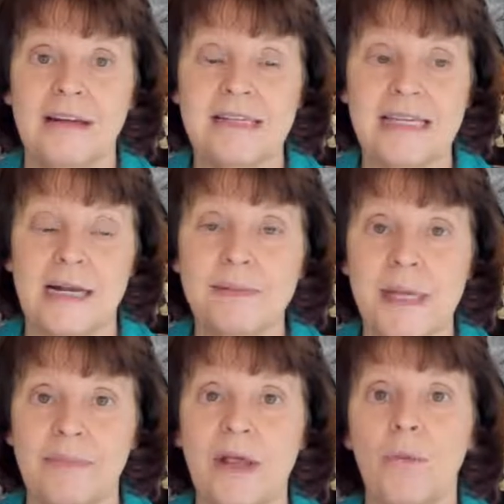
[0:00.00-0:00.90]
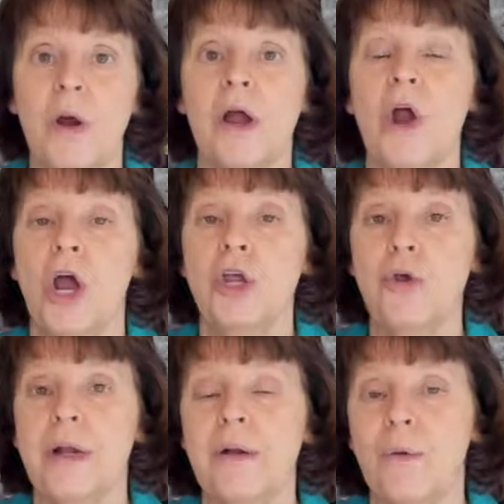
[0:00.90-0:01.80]
set up something where you
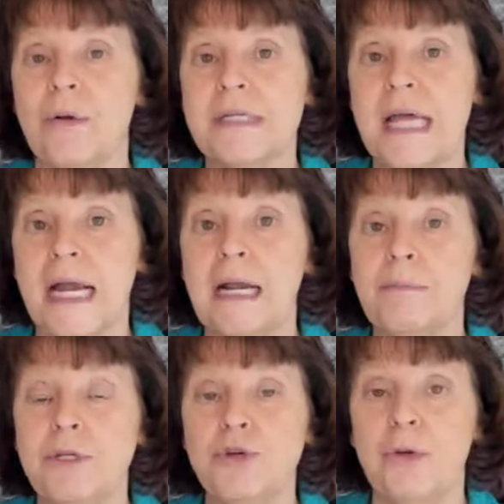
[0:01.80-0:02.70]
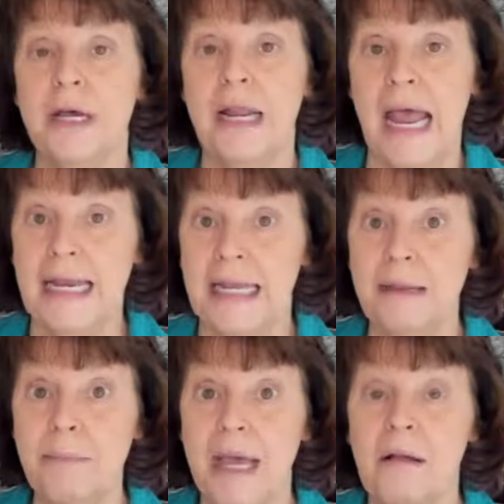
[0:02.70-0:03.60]
can sign up to get an
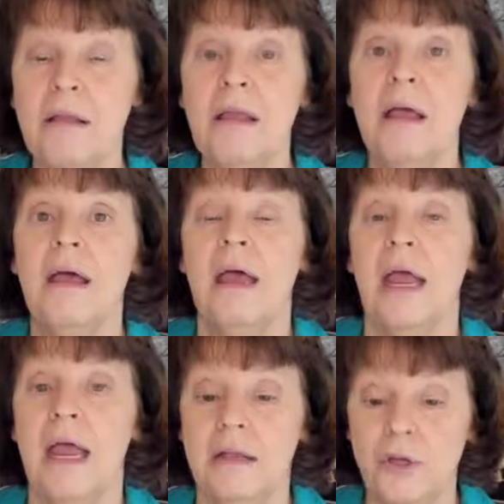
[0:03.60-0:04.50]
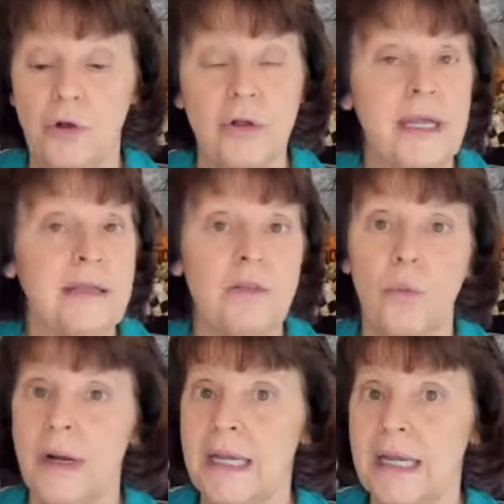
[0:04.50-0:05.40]
email, and you only get the
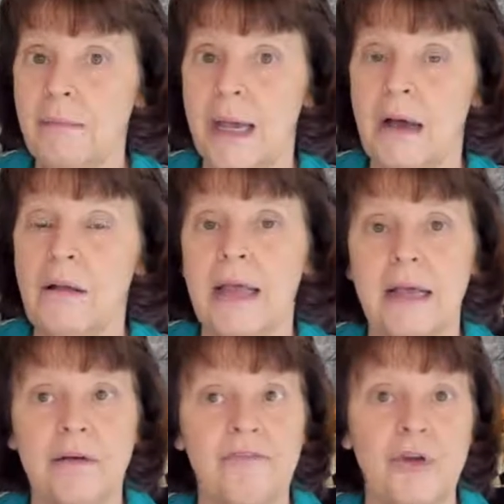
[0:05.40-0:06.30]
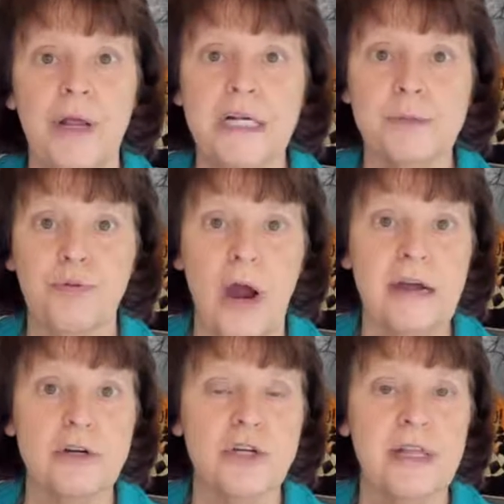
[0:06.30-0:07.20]
one email like a few days
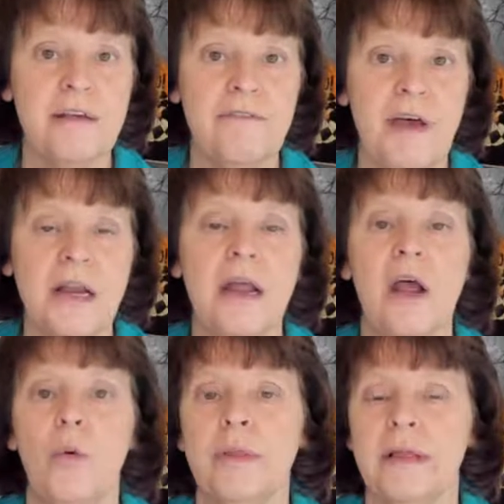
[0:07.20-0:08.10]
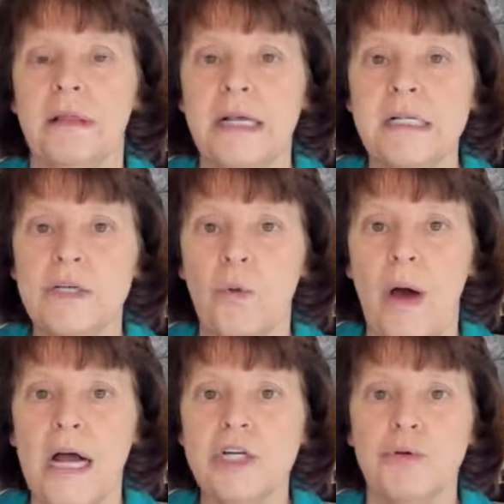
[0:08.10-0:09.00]
prior to the event with the links to
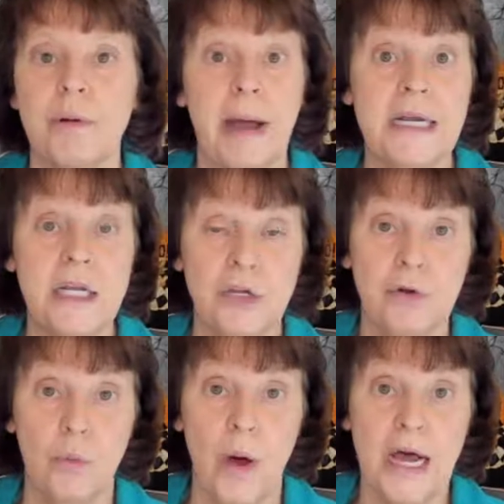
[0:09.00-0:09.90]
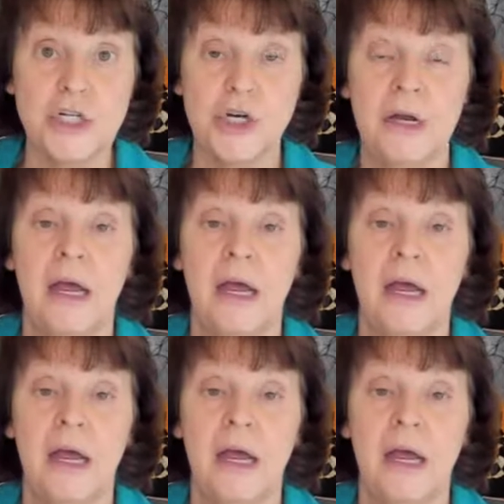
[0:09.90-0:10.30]
watch or reminding you to watch.